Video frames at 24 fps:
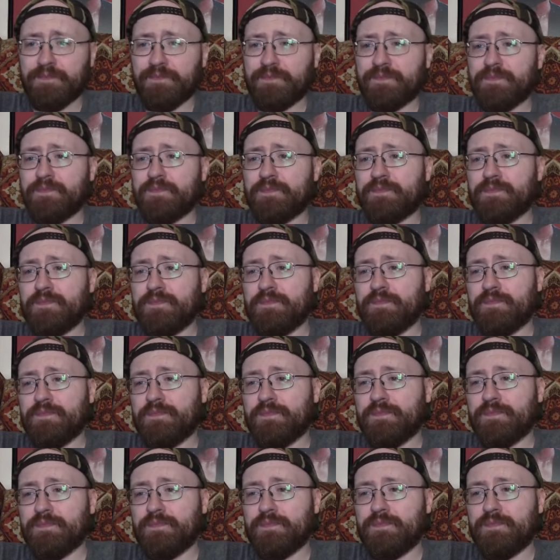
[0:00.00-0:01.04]

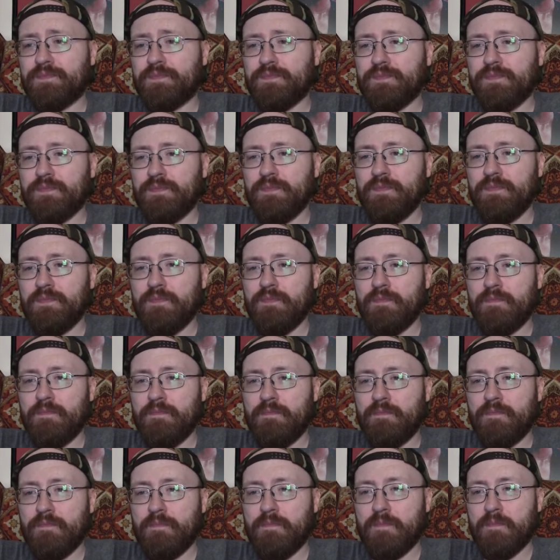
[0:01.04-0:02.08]

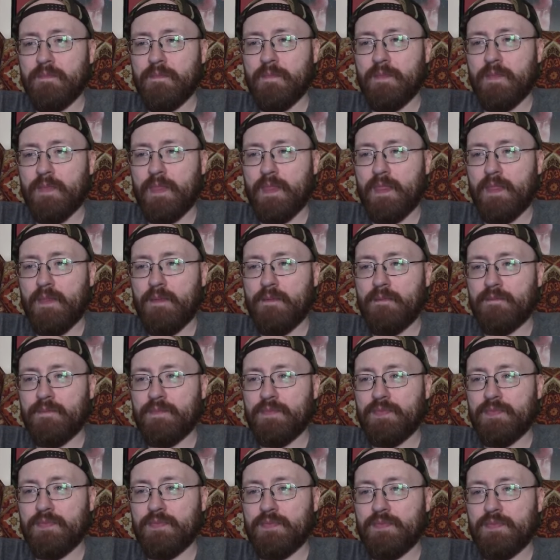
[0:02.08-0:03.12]

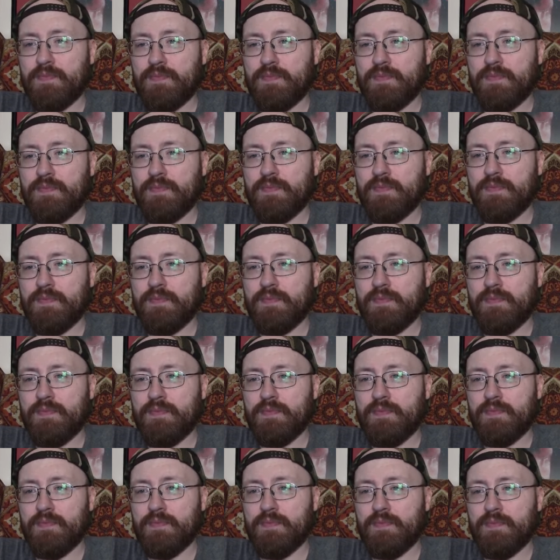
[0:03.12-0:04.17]

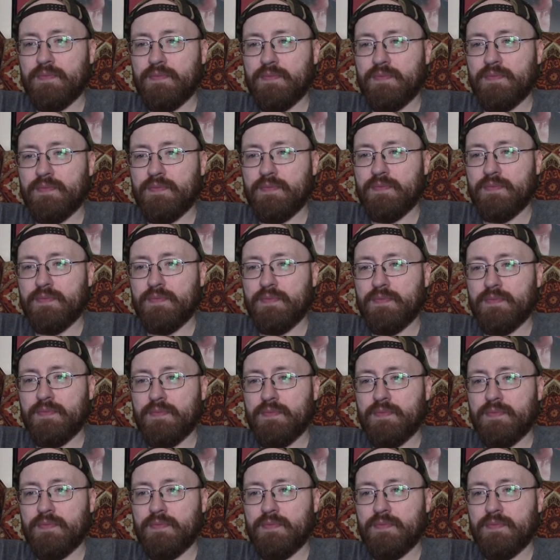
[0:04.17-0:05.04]
[no speech]